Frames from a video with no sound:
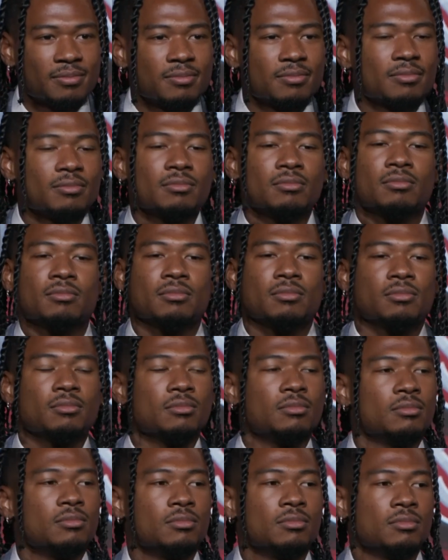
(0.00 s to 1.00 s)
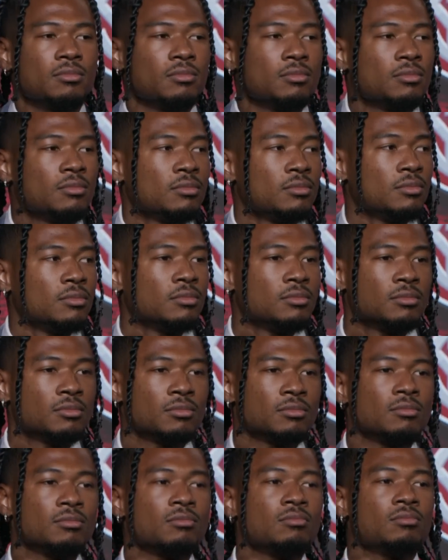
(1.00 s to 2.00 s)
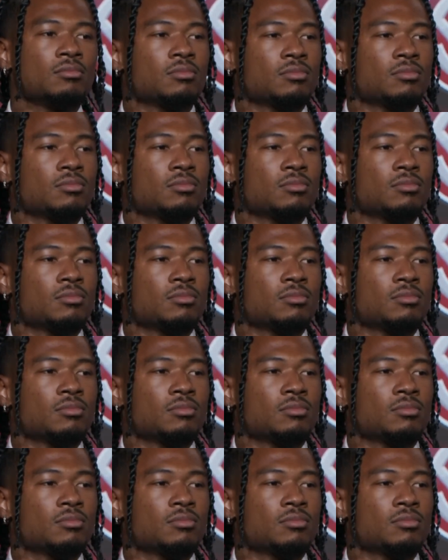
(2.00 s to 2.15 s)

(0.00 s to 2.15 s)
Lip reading: Question to your left here on the front row.